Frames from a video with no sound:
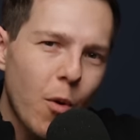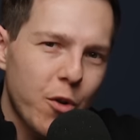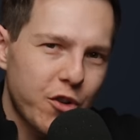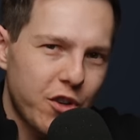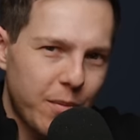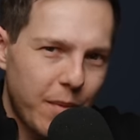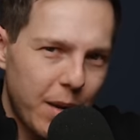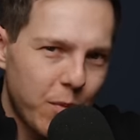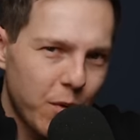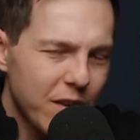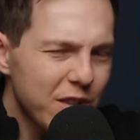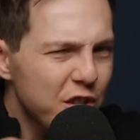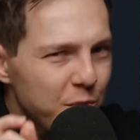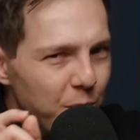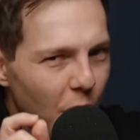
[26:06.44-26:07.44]
portion of my
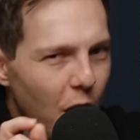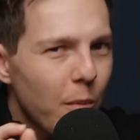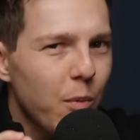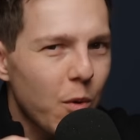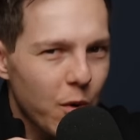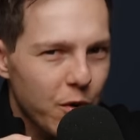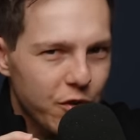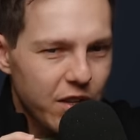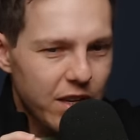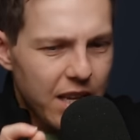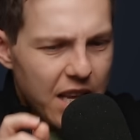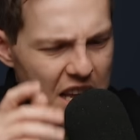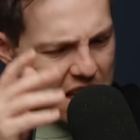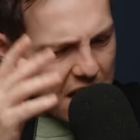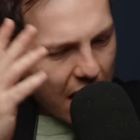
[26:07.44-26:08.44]
a small portion.
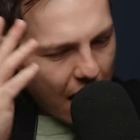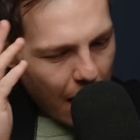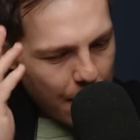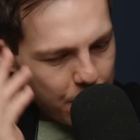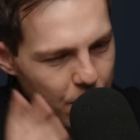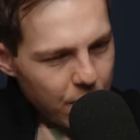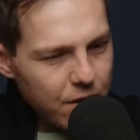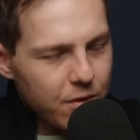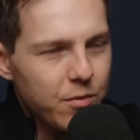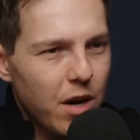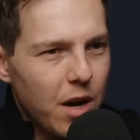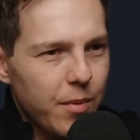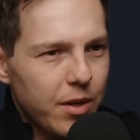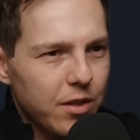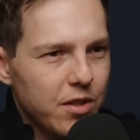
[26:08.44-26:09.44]
I put it in
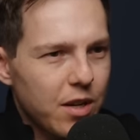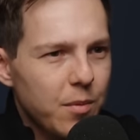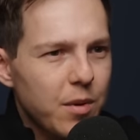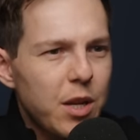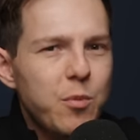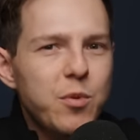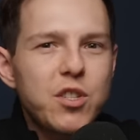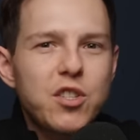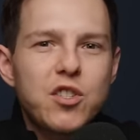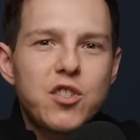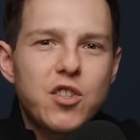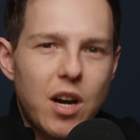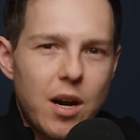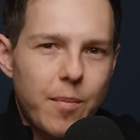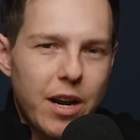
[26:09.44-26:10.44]
Robinhood. It was
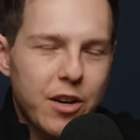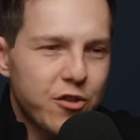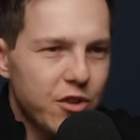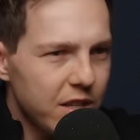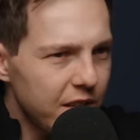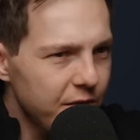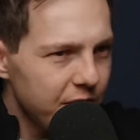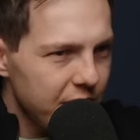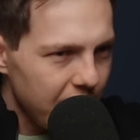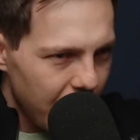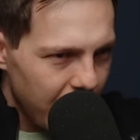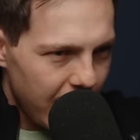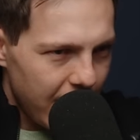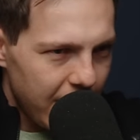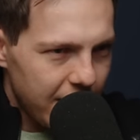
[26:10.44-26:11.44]
dumb. I shouldn't have
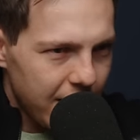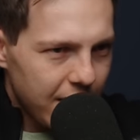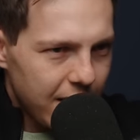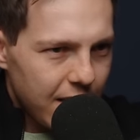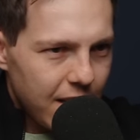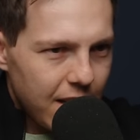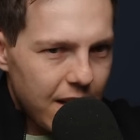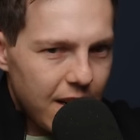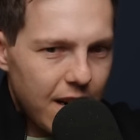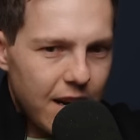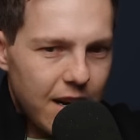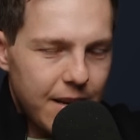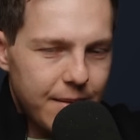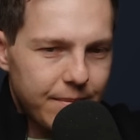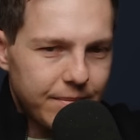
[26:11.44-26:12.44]
done that. Mm-hmm.
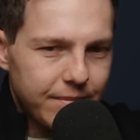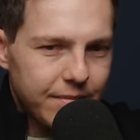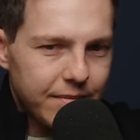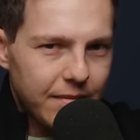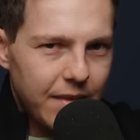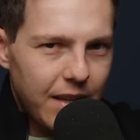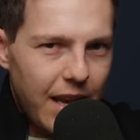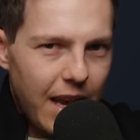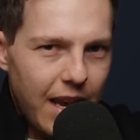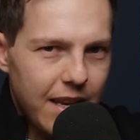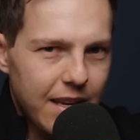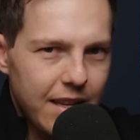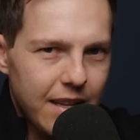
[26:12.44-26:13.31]
Um, and